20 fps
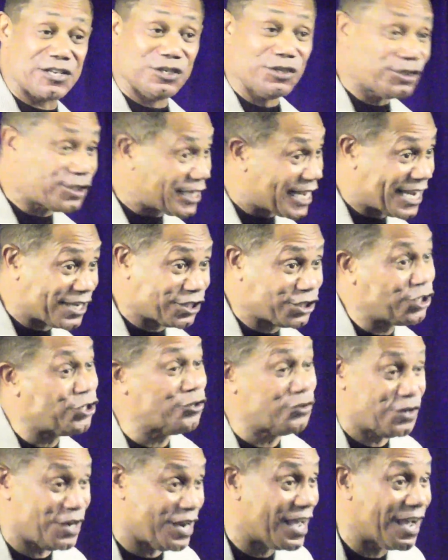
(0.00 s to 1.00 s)
you said
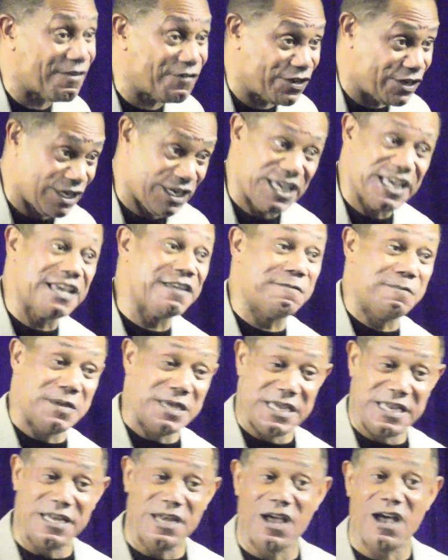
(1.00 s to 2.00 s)
you'd never leave
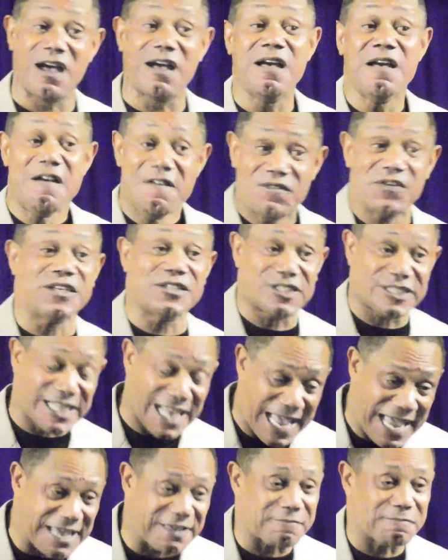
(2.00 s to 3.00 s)
me nor
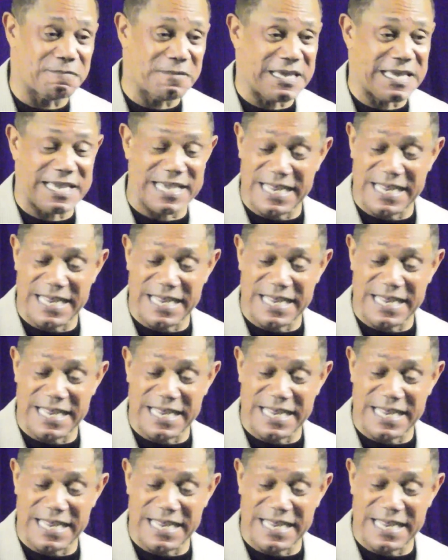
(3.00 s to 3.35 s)
forsake me,